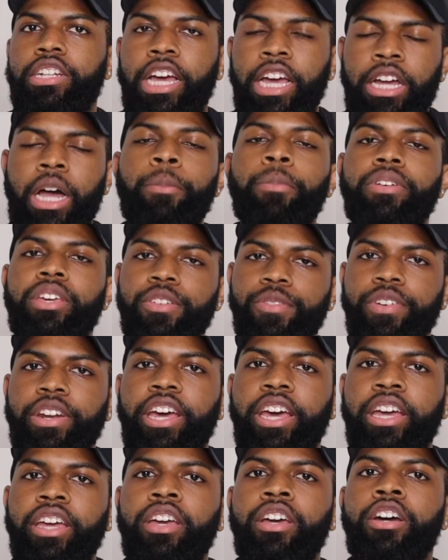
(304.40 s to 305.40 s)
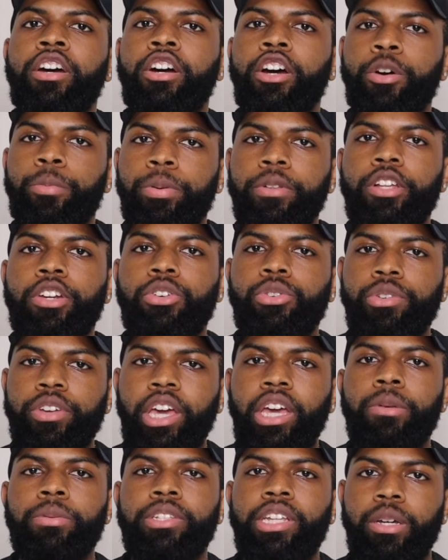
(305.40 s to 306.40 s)
I'm gonna give her that. Her political
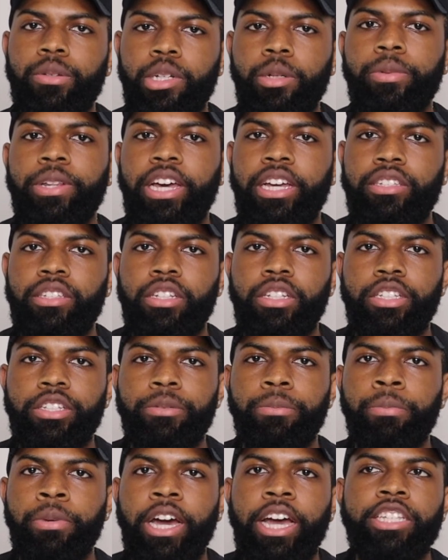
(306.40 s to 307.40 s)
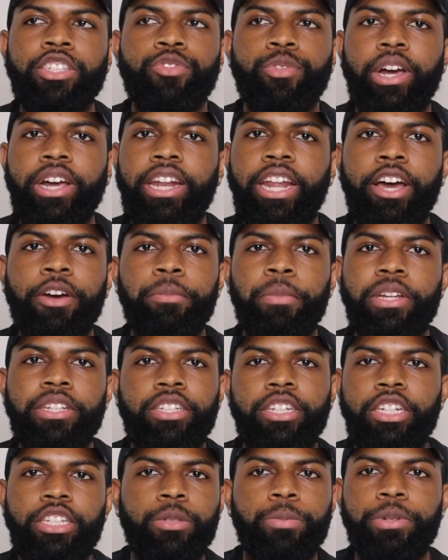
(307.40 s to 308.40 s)
game stepped up last season, but as of right now, Big
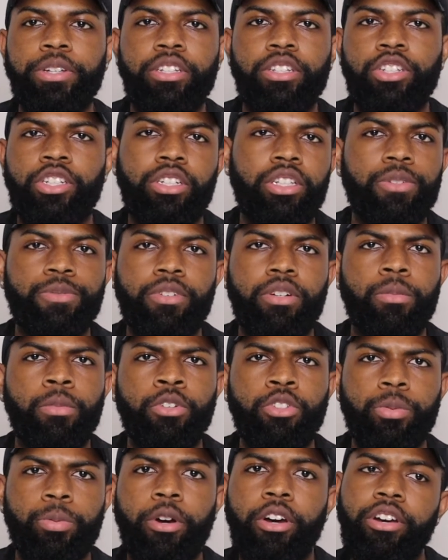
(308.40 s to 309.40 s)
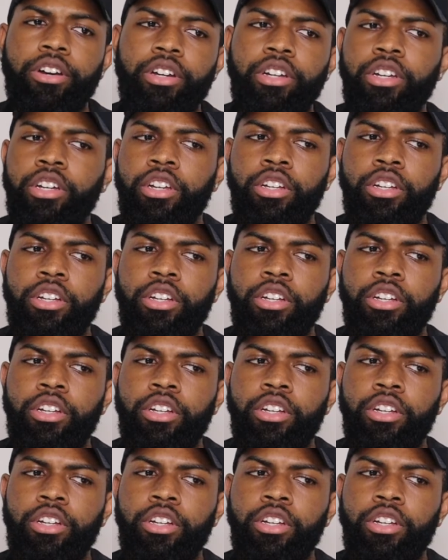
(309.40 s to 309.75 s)
T's been chilling for the most part.